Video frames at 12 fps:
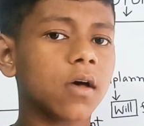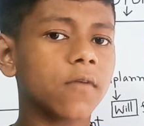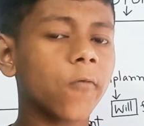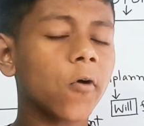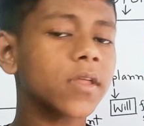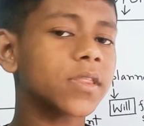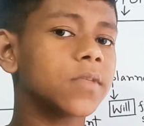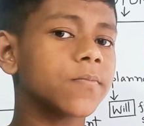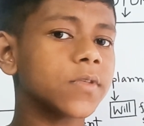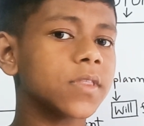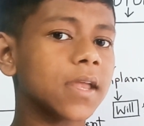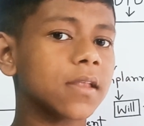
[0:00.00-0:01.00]
For
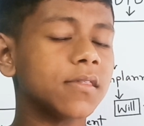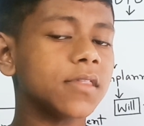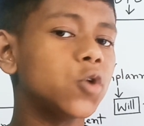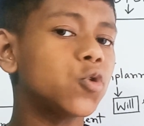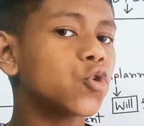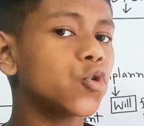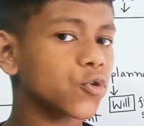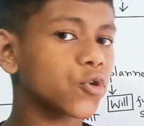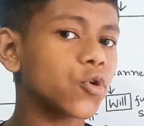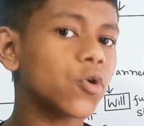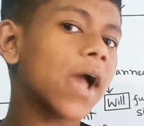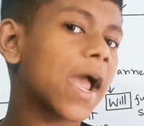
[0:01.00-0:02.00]
example, that is, you don't
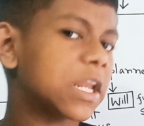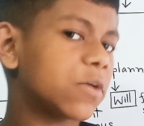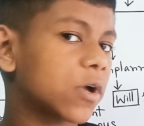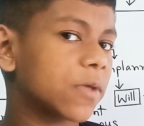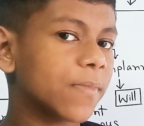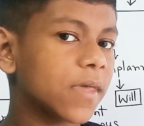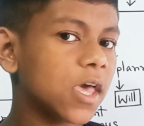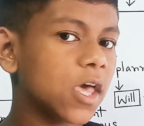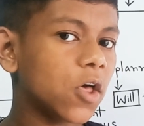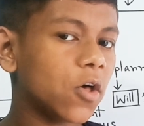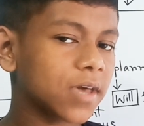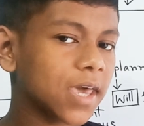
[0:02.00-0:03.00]
know anyone.
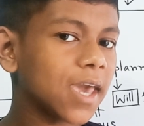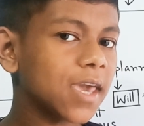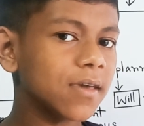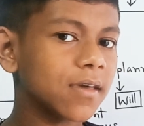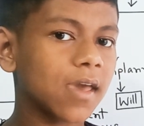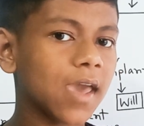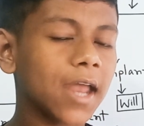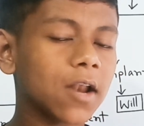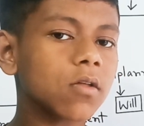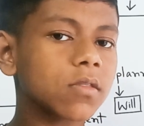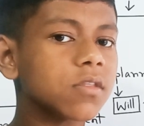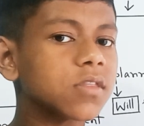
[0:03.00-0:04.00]
Okay, and
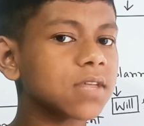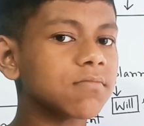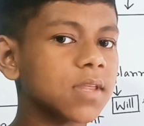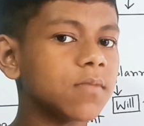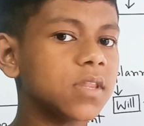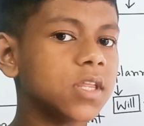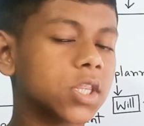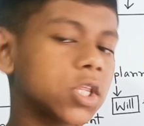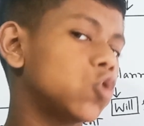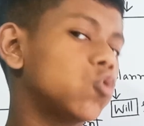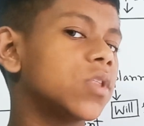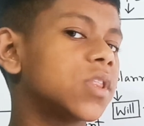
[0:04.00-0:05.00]
also sometimes it's
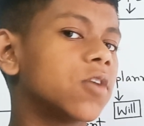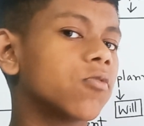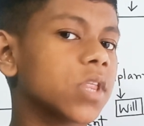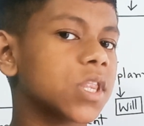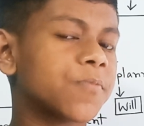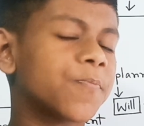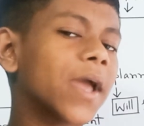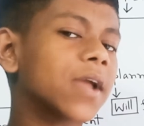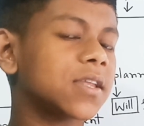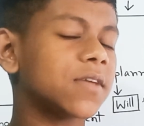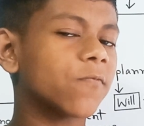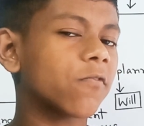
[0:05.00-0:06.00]
used the
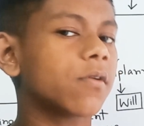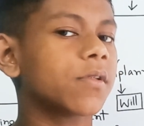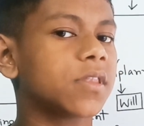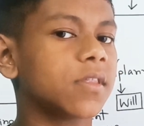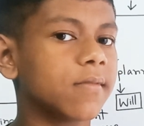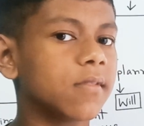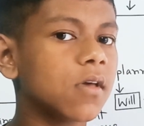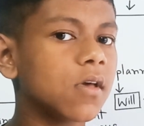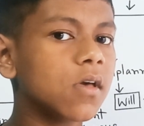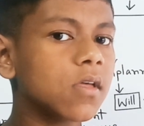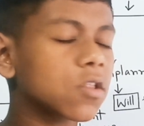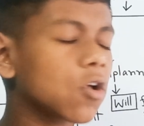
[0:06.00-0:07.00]
respective person.
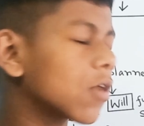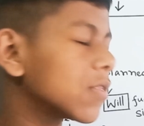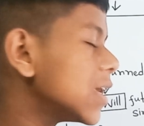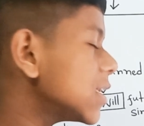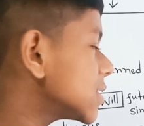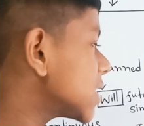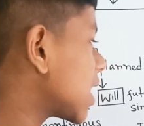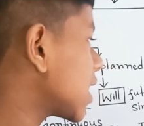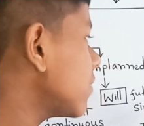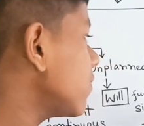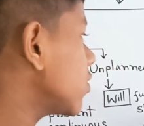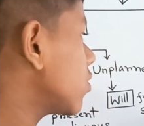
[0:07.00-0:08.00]
So on that
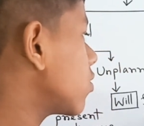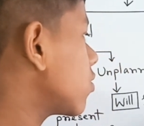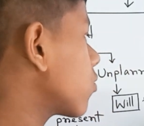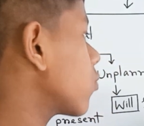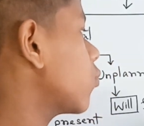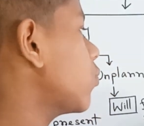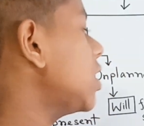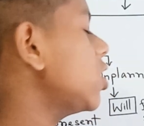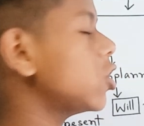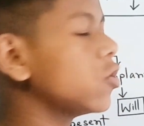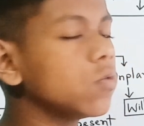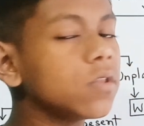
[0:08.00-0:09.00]
time, we
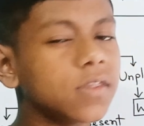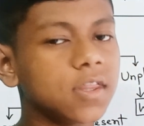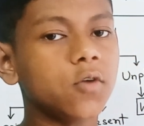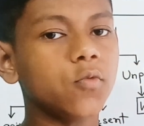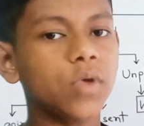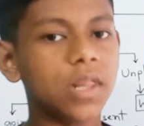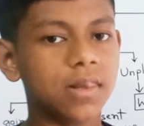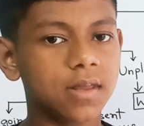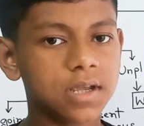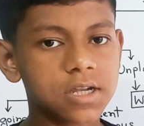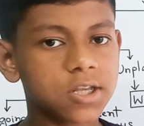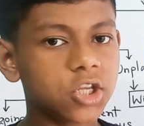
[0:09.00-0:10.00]
use the will
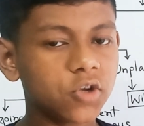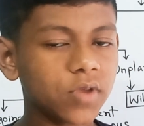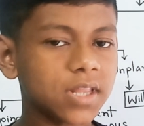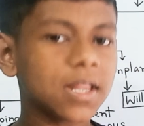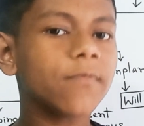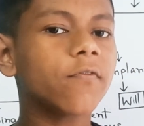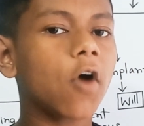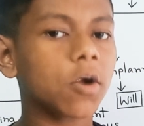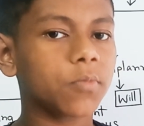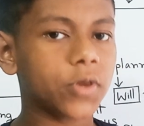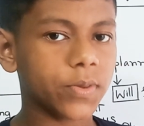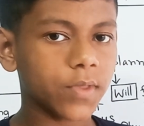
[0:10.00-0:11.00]
during the
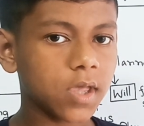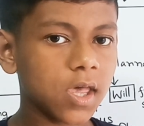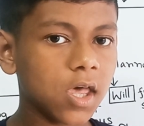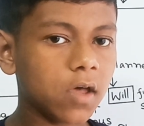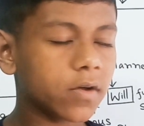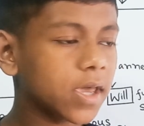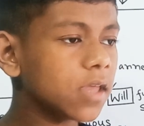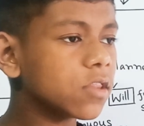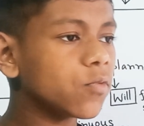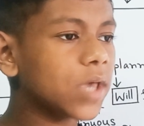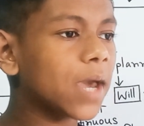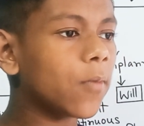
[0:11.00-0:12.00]
formal. Okay, so
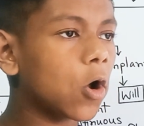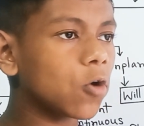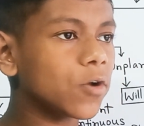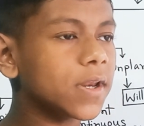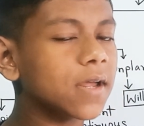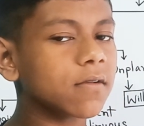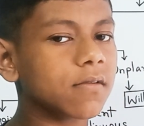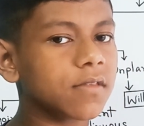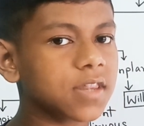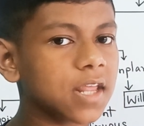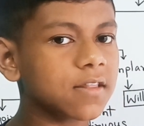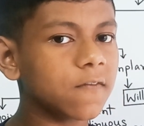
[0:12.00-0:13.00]
we have already
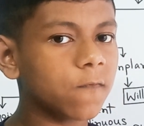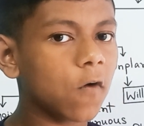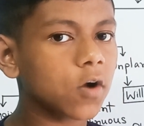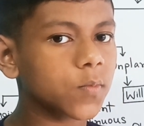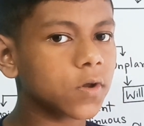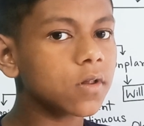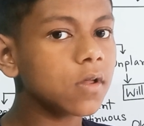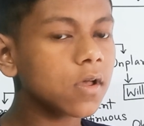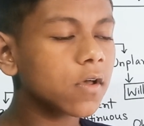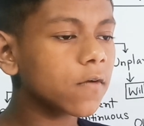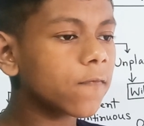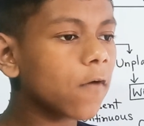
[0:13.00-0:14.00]
understand the formal.
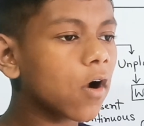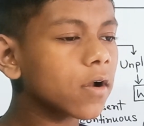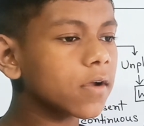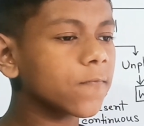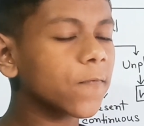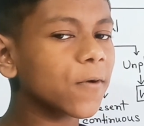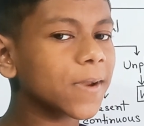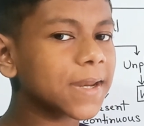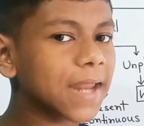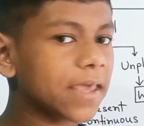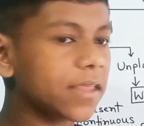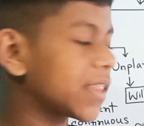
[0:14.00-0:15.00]
For
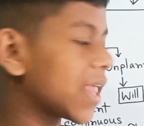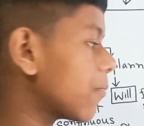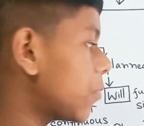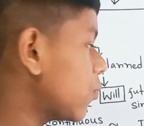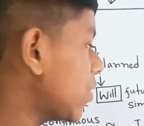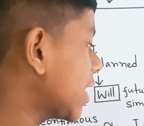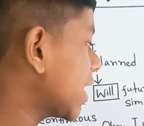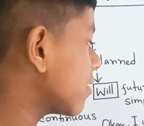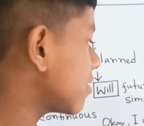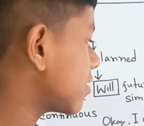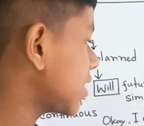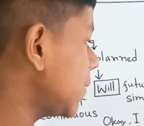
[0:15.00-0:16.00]
an example, we can
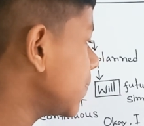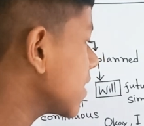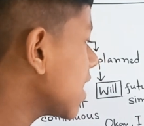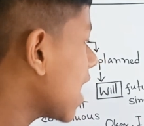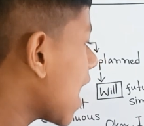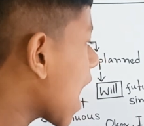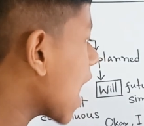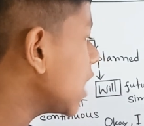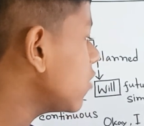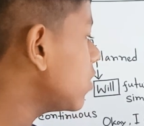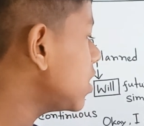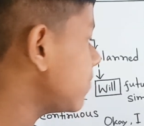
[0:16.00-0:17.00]
see,
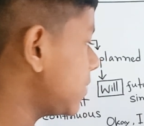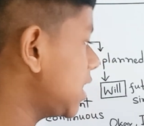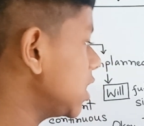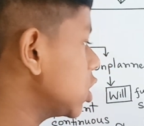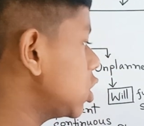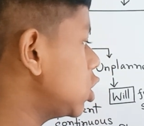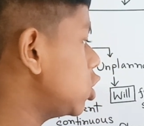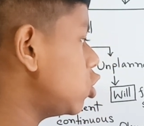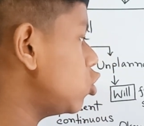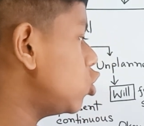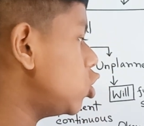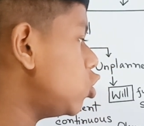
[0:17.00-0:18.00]
I will meet
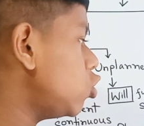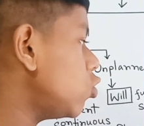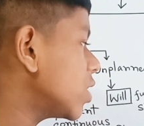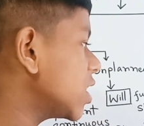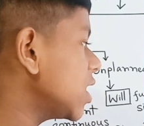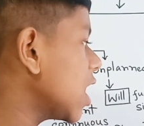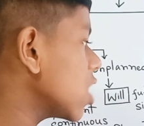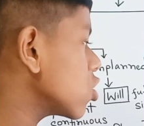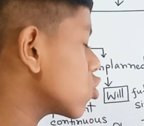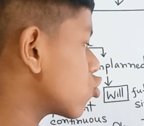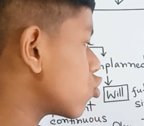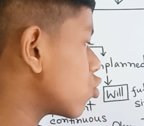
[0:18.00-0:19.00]
Lucia
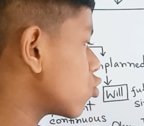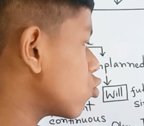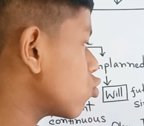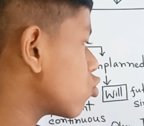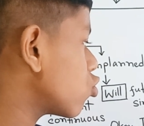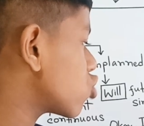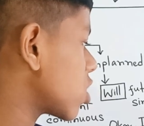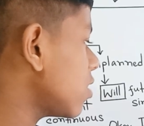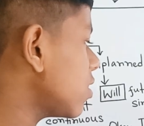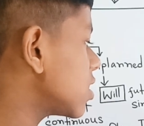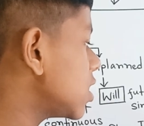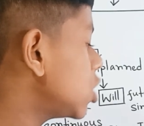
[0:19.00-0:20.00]
Rogers
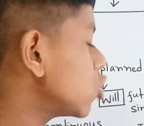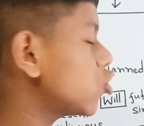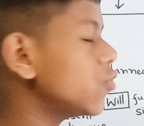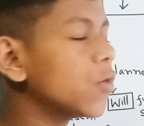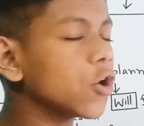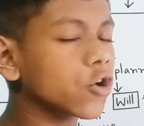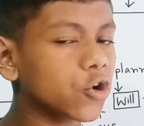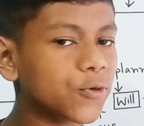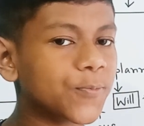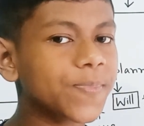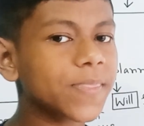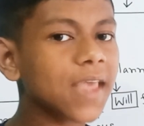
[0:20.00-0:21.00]

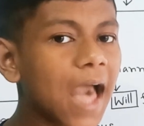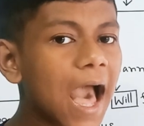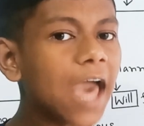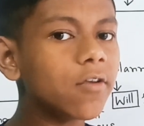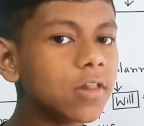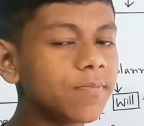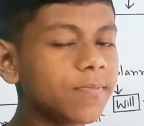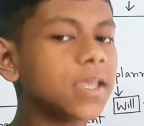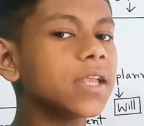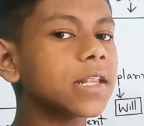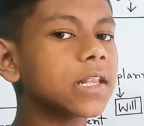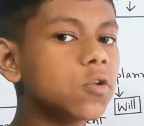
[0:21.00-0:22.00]
tomorrow. I will
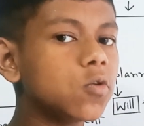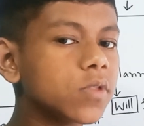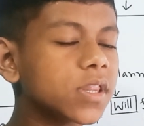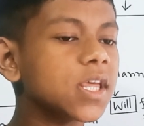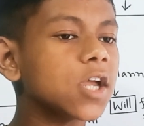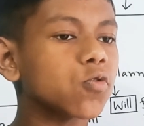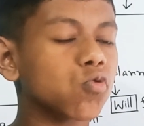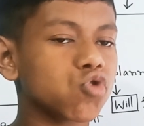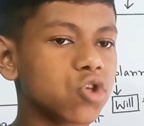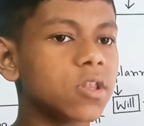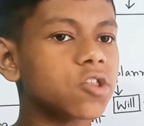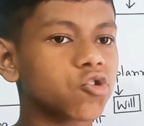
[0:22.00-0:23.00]
meet Lucia
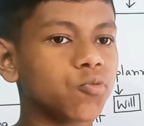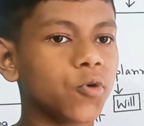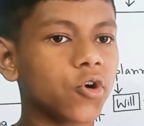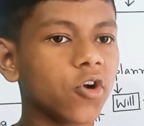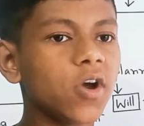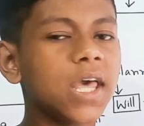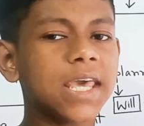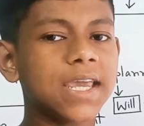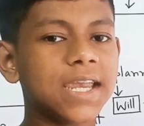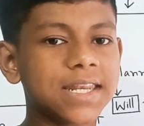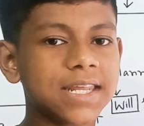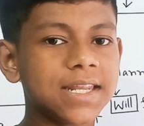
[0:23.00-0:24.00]
Rogers tomorrow.
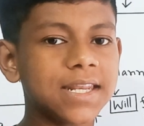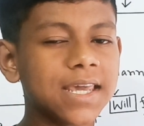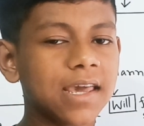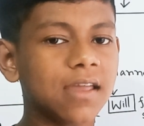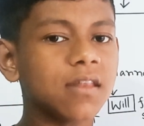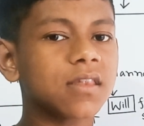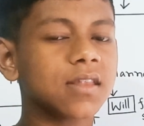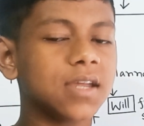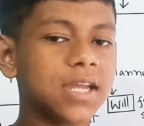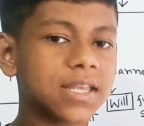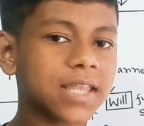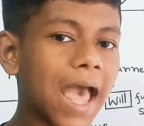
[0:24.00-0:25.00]
It indicates
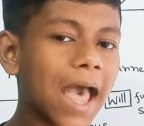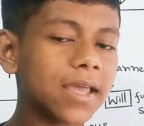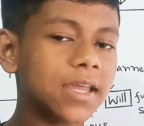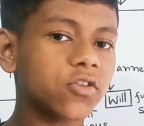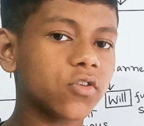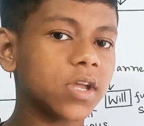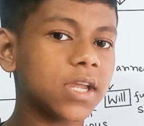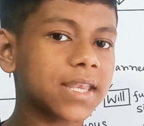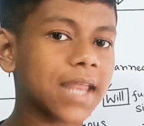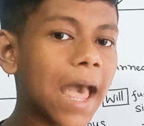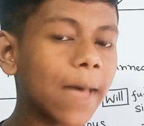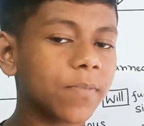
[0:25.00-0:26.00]
it
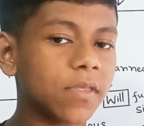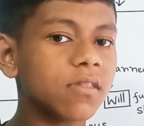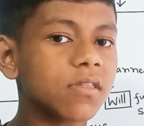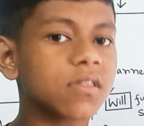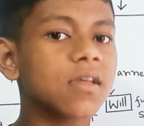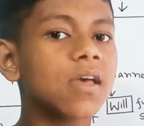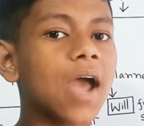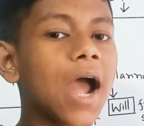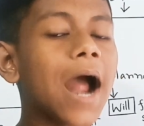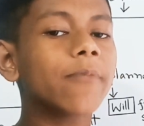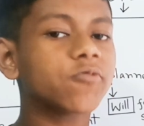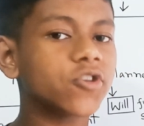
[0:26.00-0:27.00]
happens
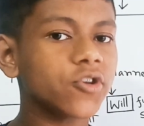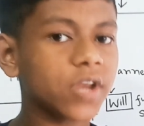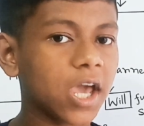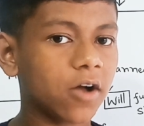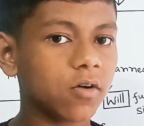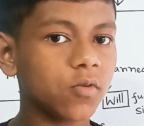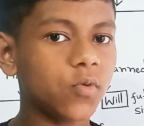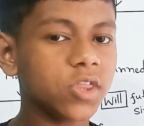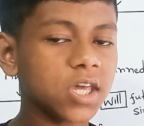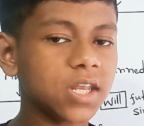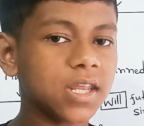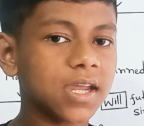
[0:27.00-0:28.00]
after now, which
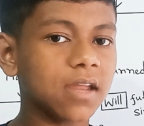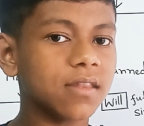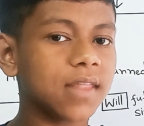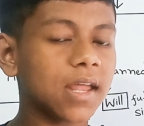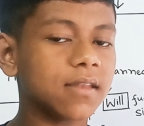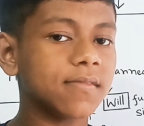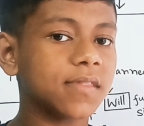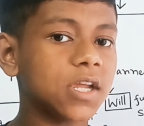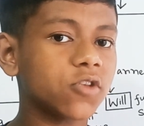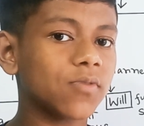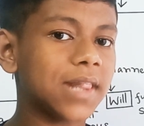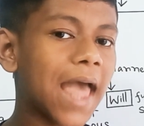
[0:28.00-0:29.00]
indicates that it
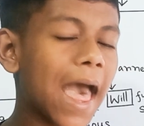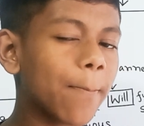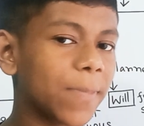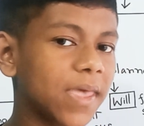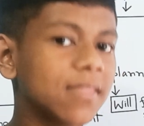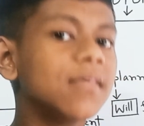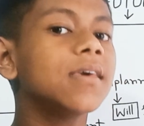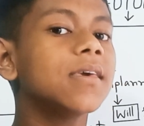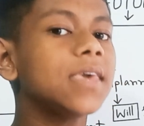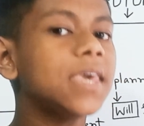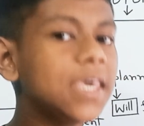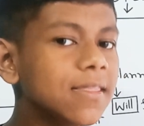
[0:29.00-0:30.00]
will happen
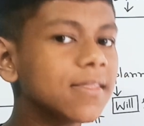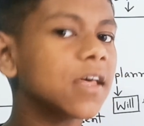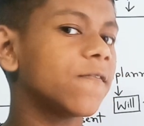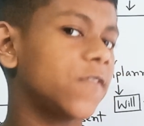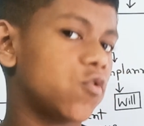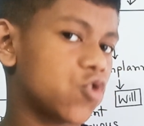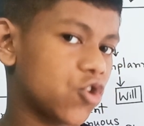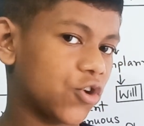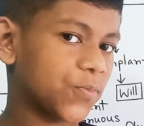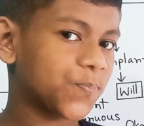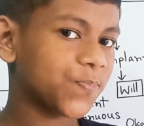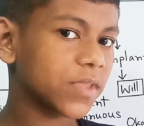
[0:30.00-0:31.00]
in the future.